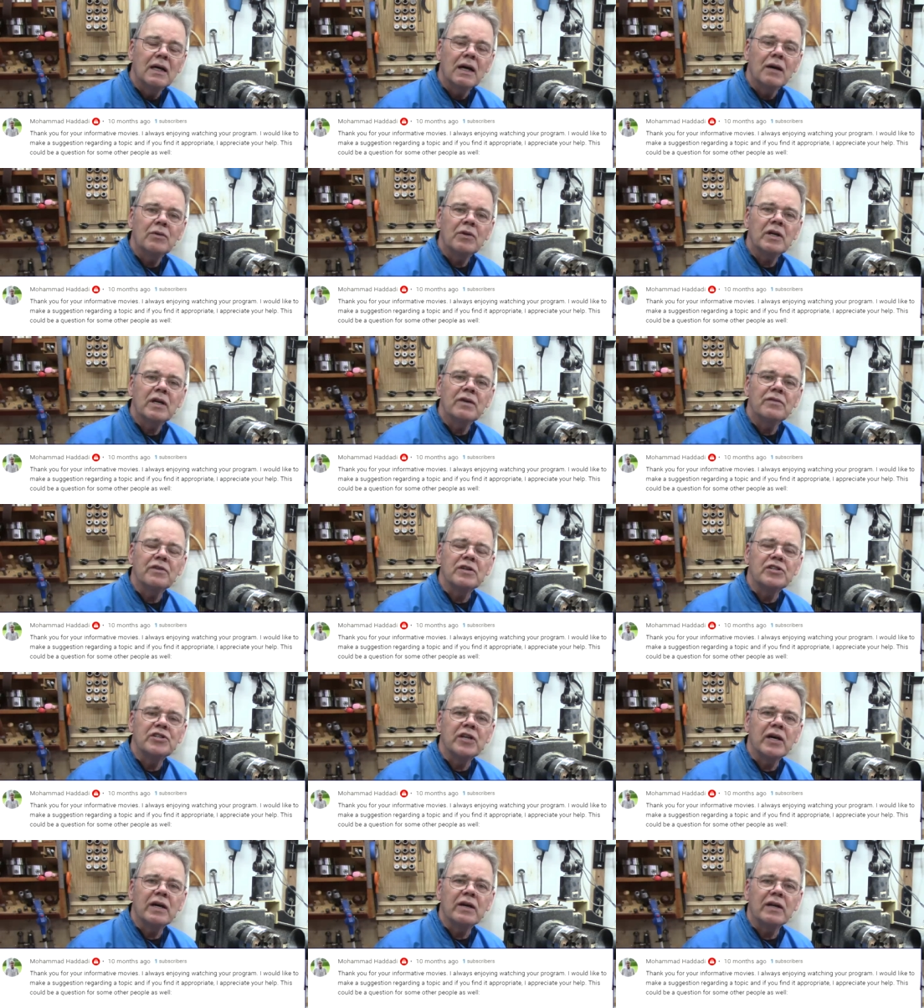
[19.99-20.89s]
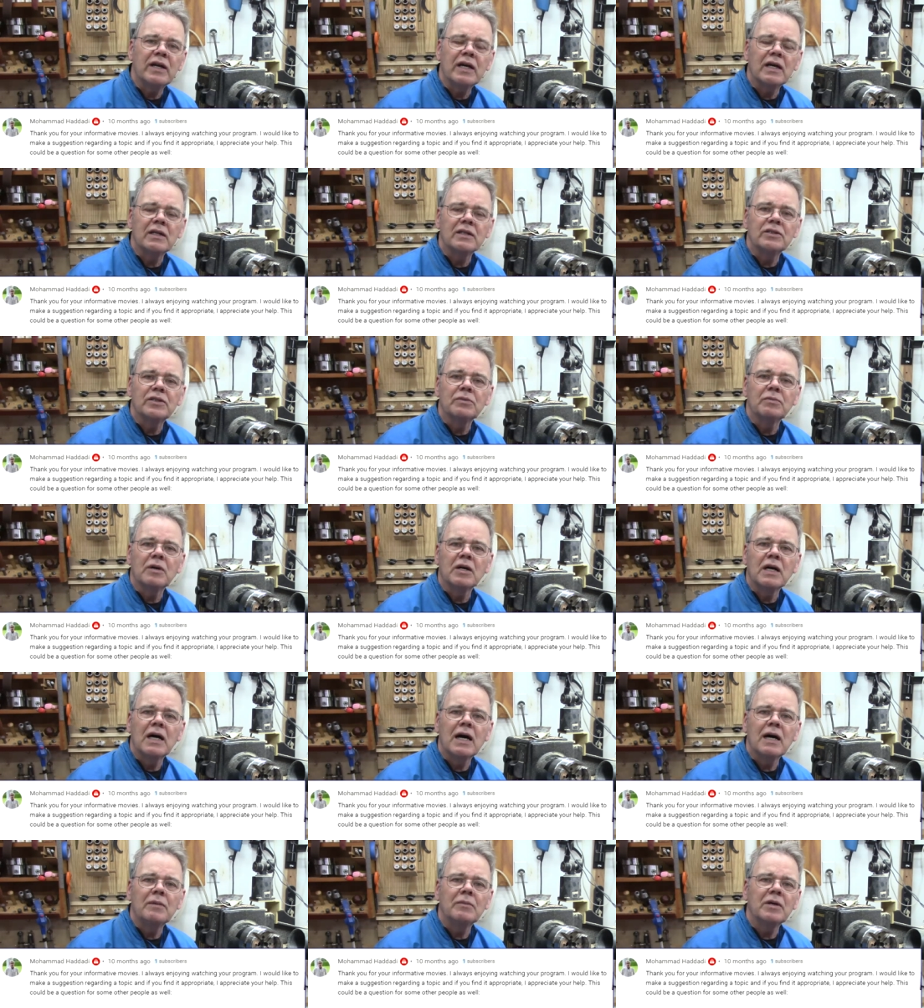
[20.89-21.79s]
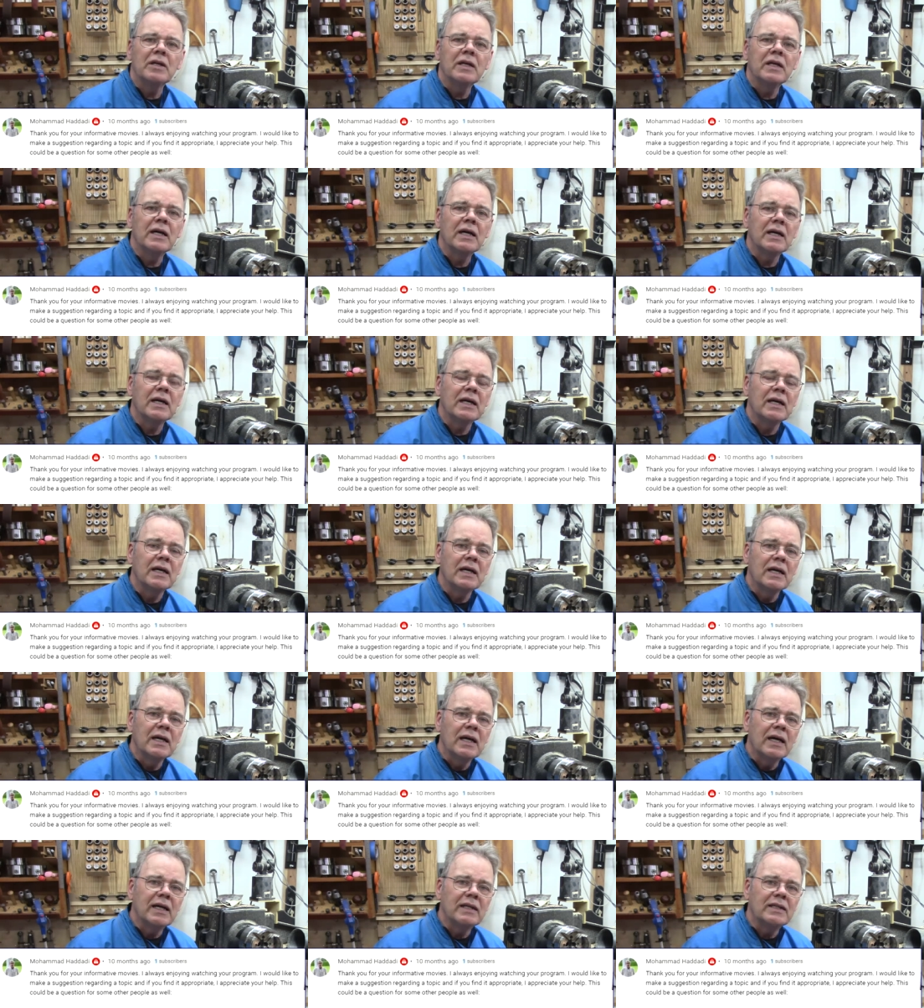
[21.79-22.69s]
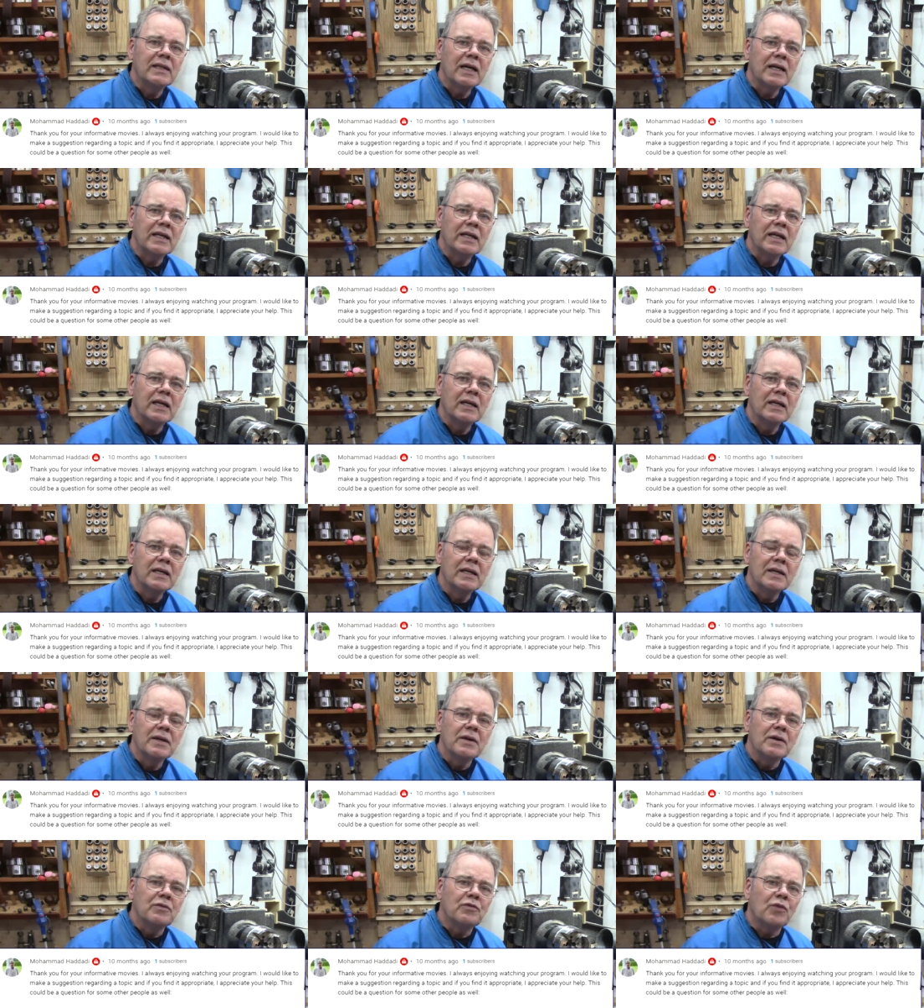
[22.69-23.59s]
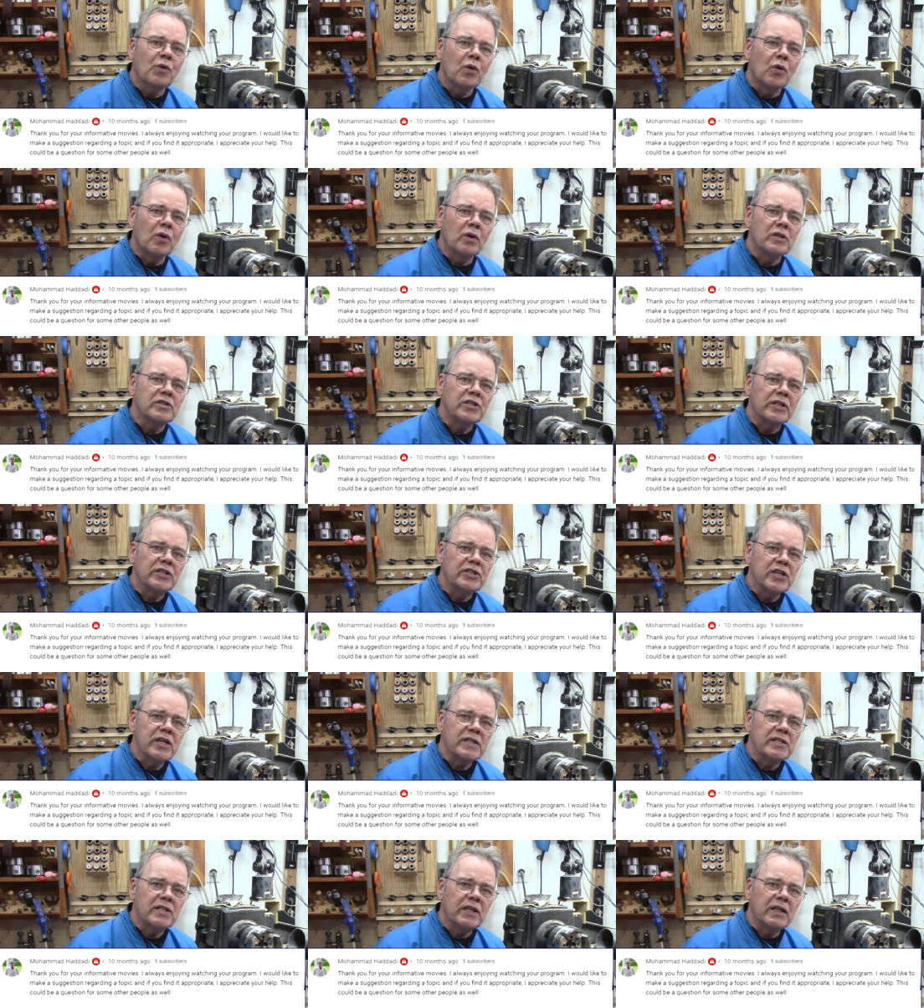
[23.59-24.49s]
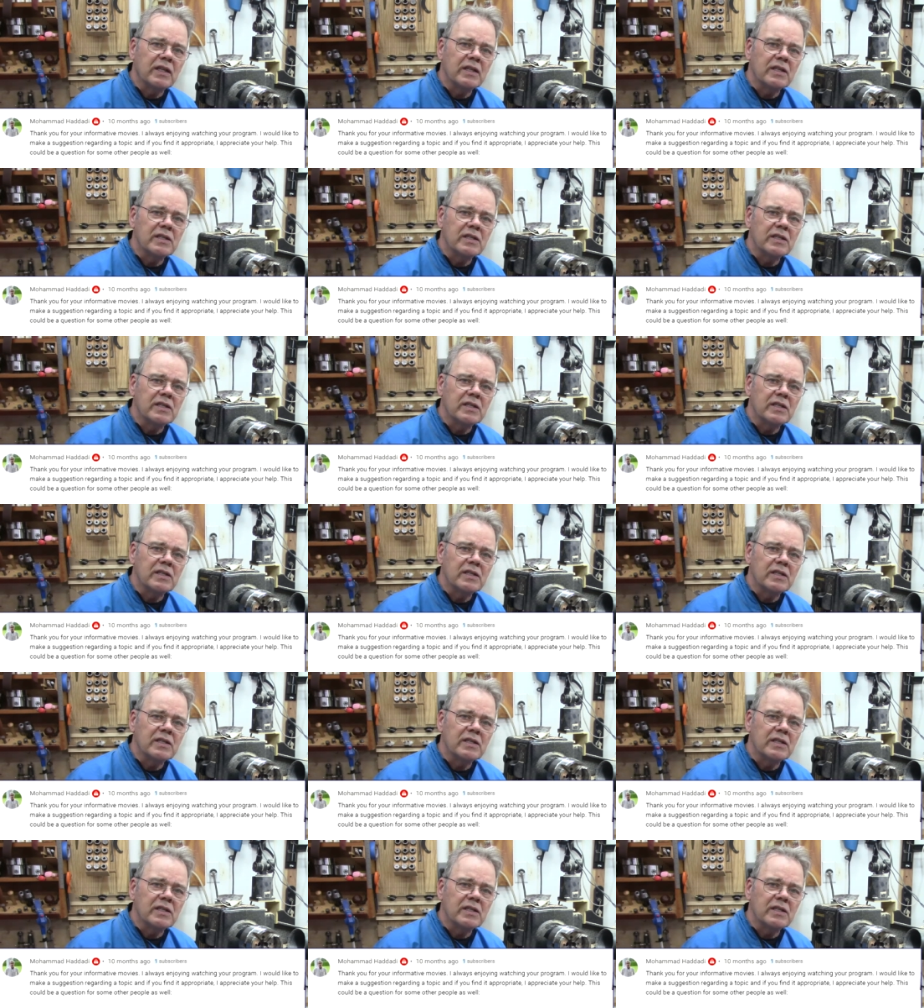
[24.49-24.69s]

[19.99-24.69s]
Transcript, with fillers: I want to give a shout out to Mohammed Haddadi for suggesting